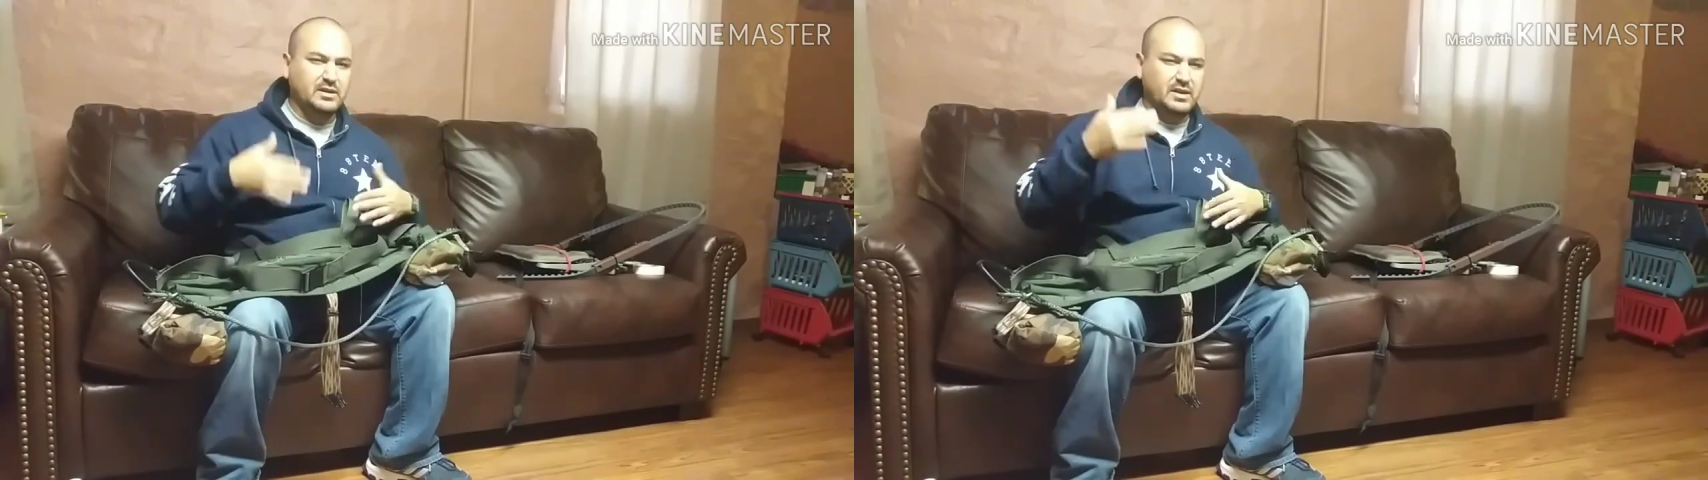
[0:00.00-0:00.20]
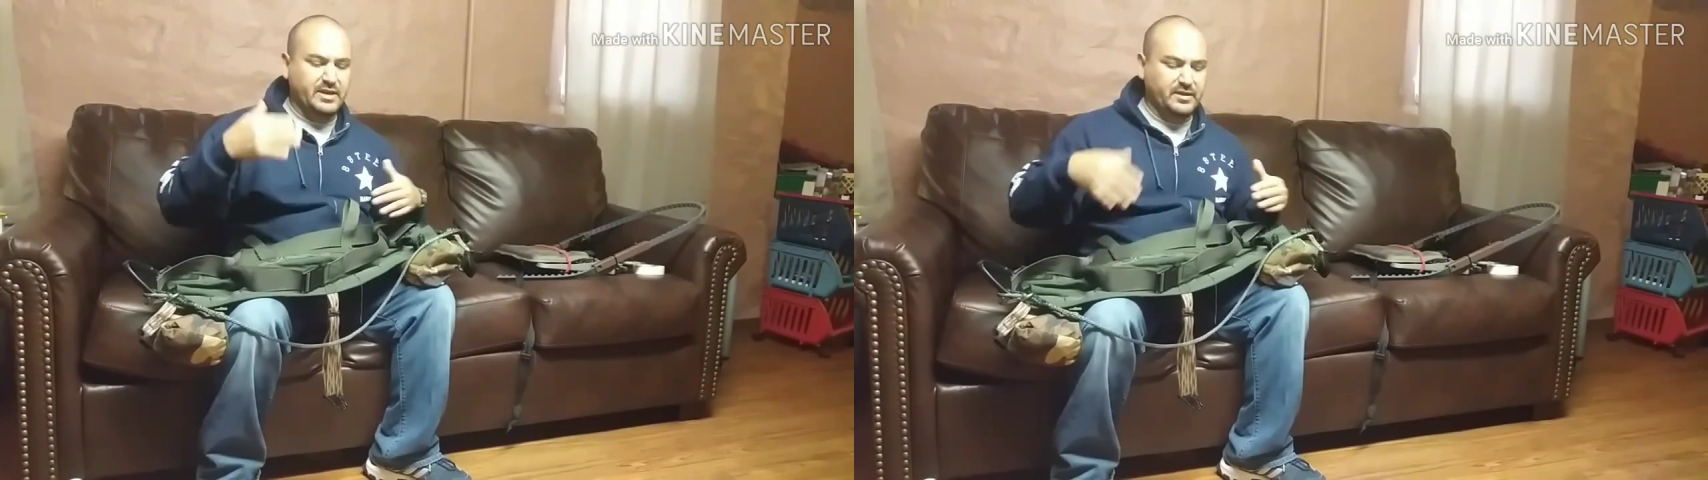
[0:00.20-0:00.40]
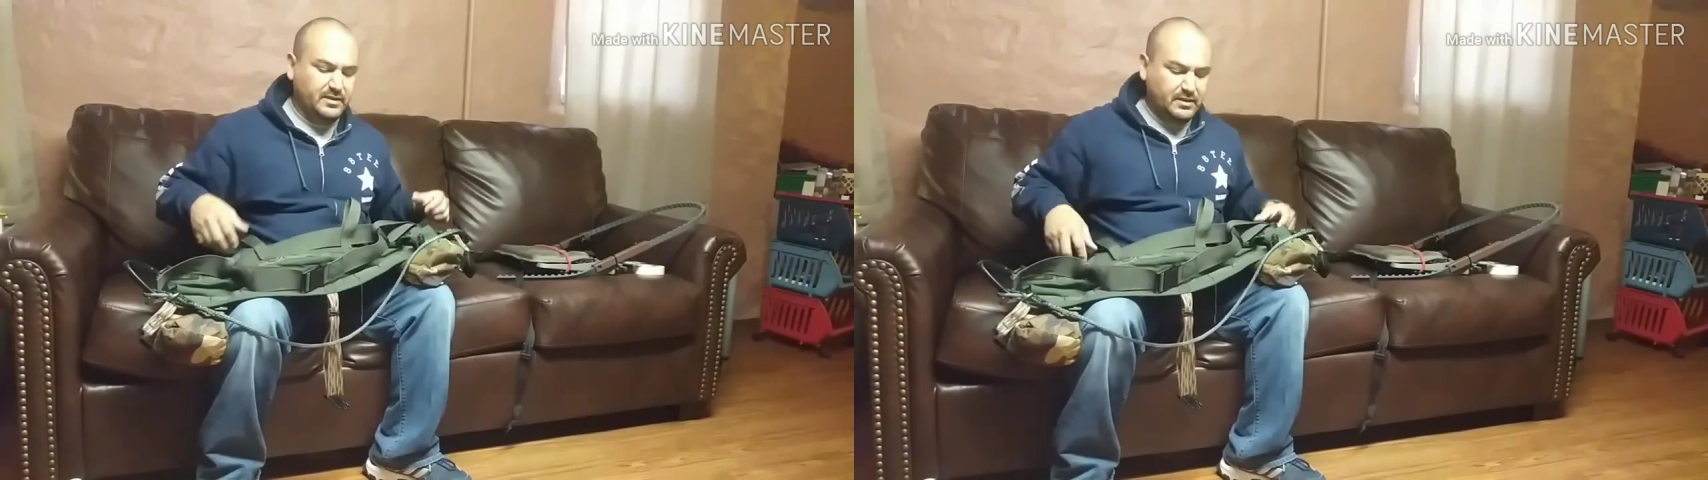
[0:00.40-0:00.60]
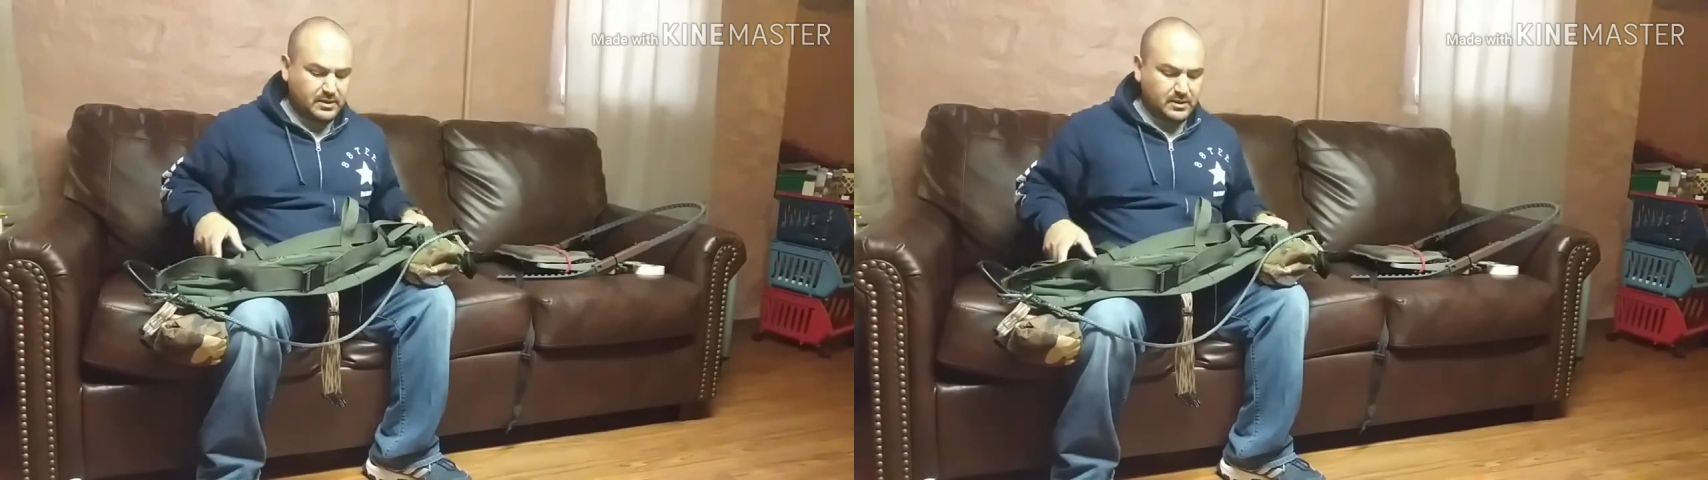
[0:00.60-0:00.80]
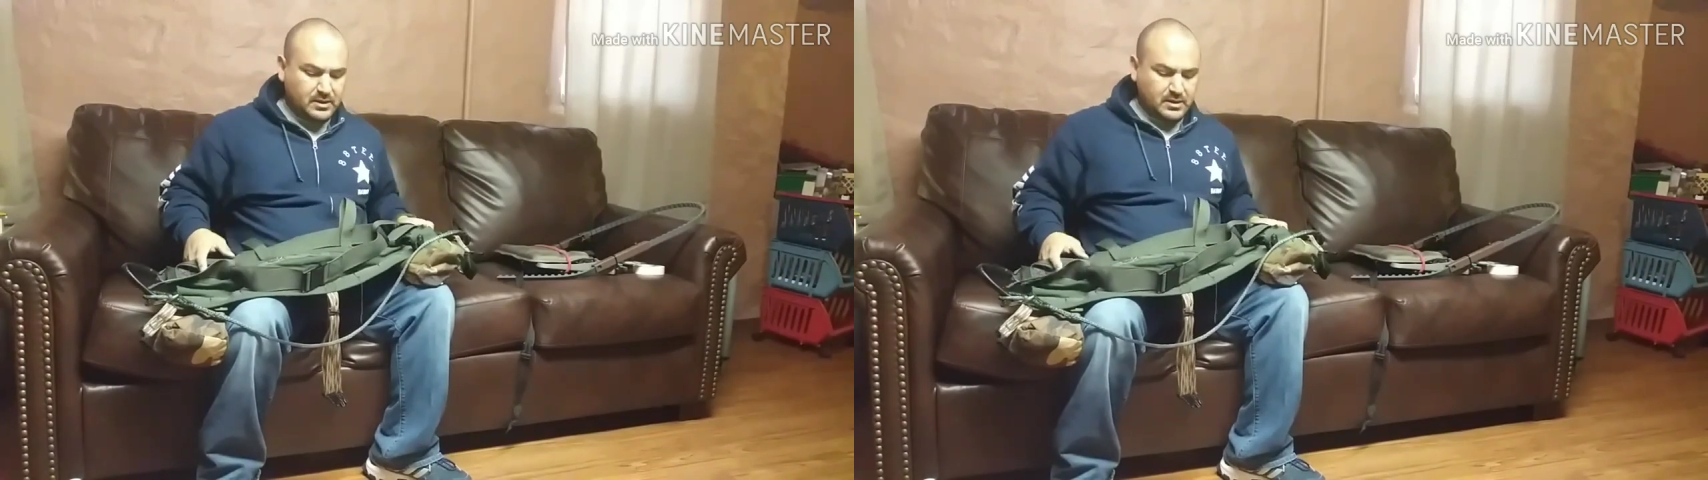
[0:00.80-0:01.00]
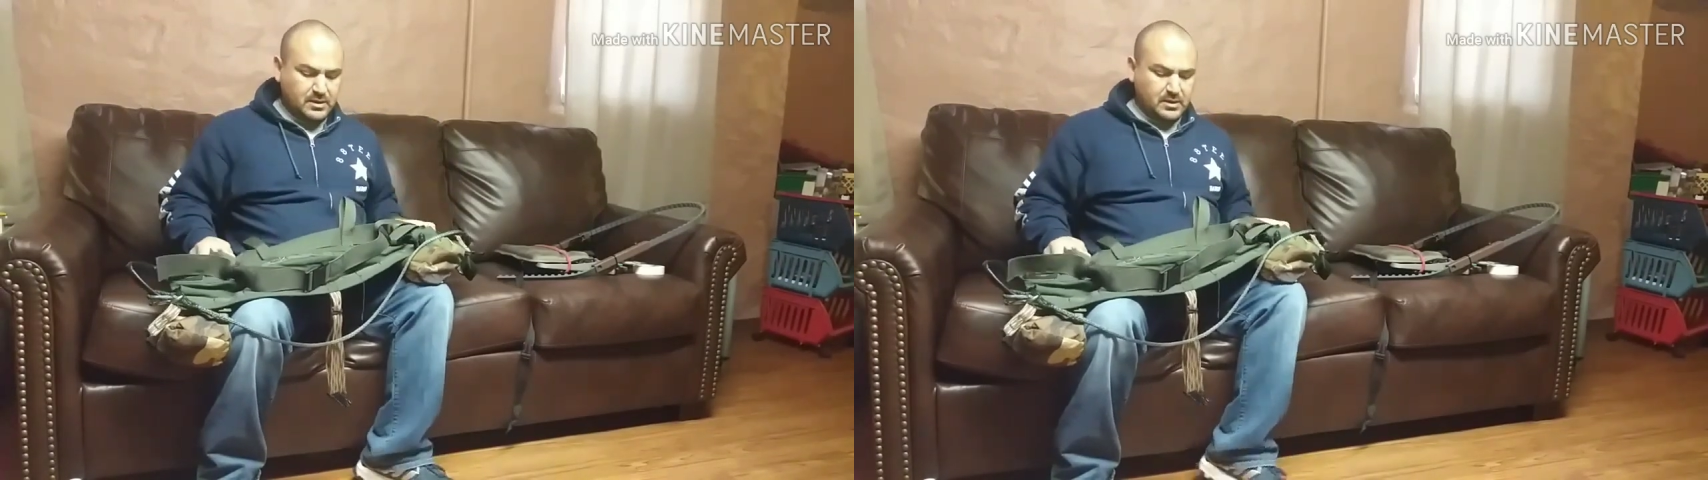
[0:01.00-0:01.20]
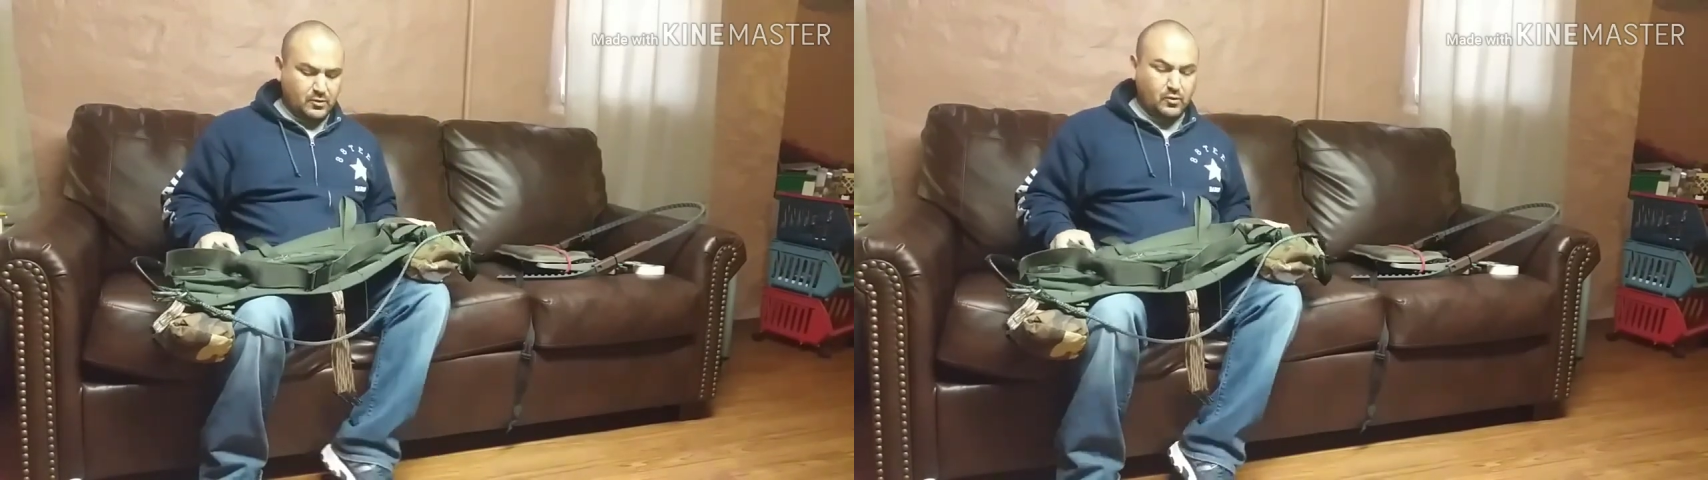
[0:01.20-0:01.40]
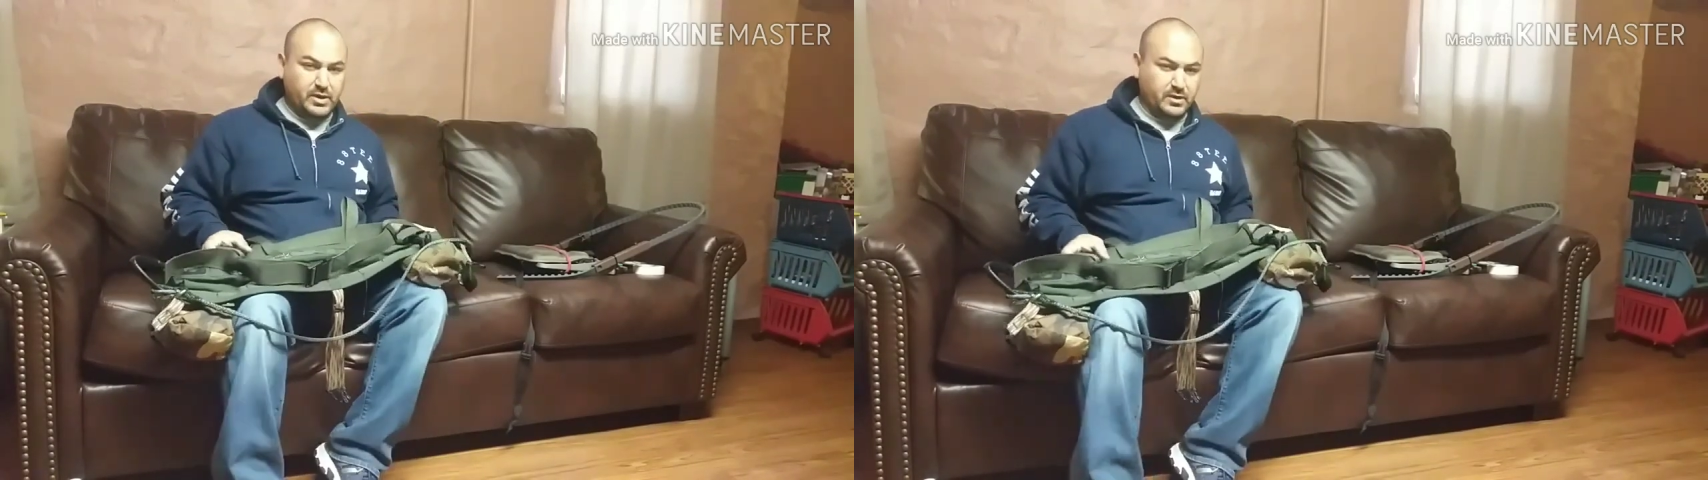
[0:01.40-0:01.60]
length
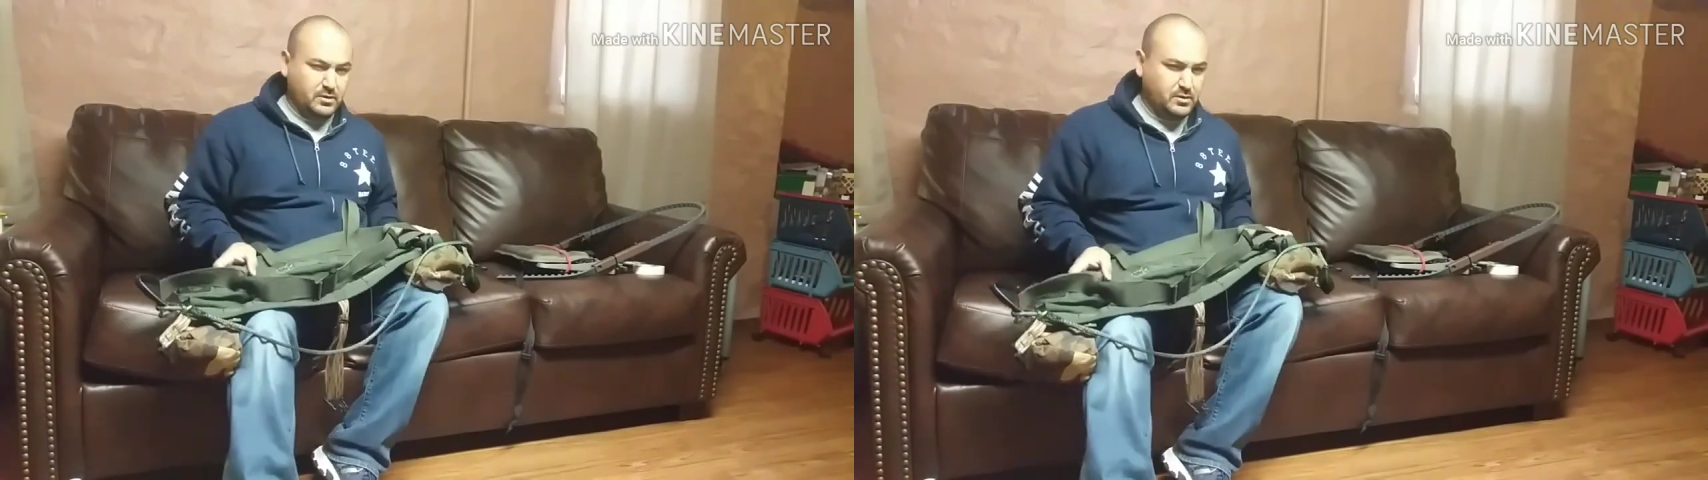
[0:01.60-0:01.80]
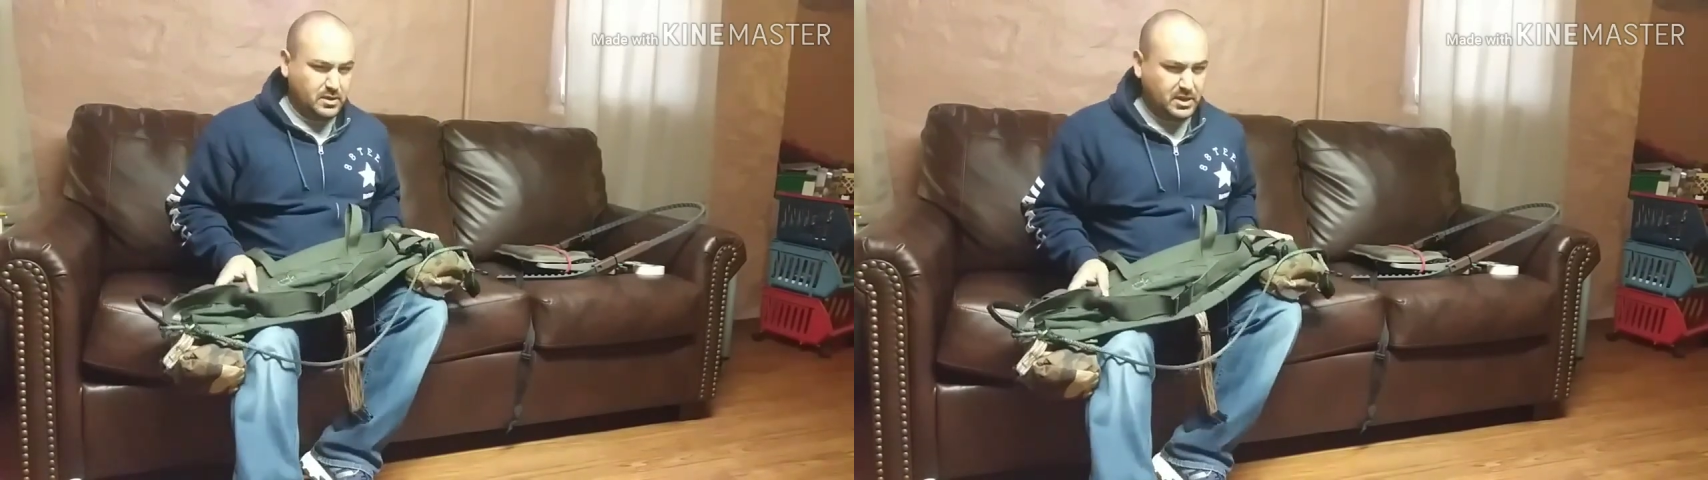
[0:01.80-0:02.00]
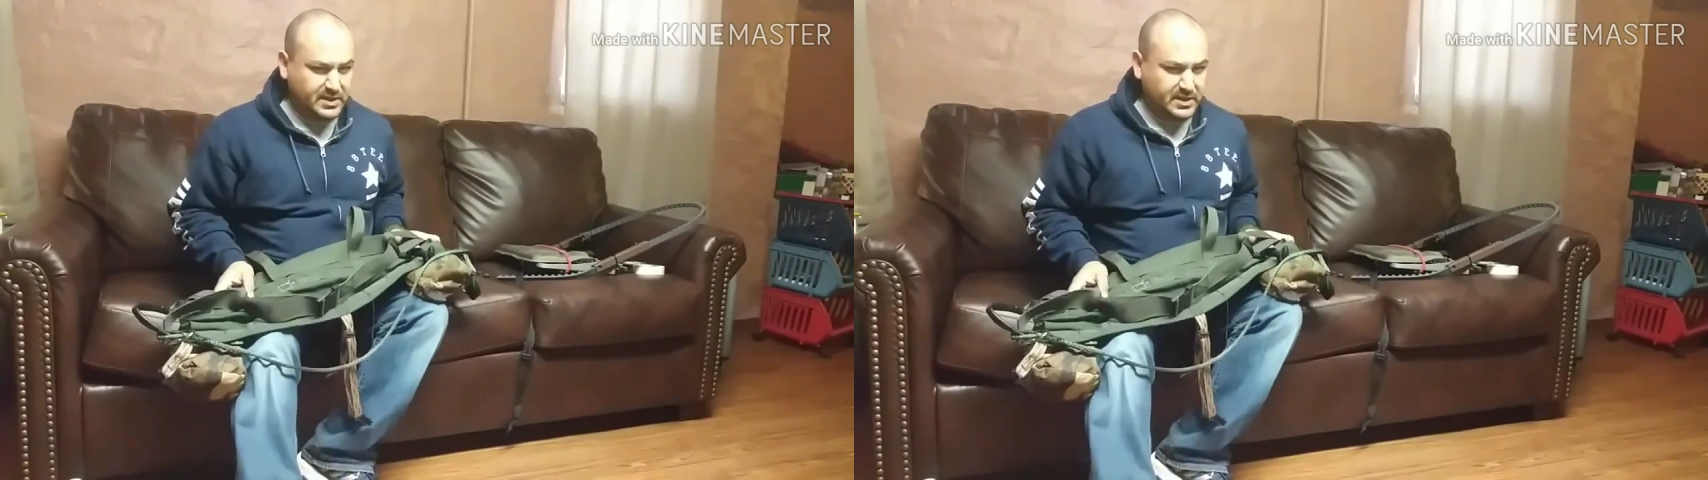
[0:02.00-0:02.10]
you want your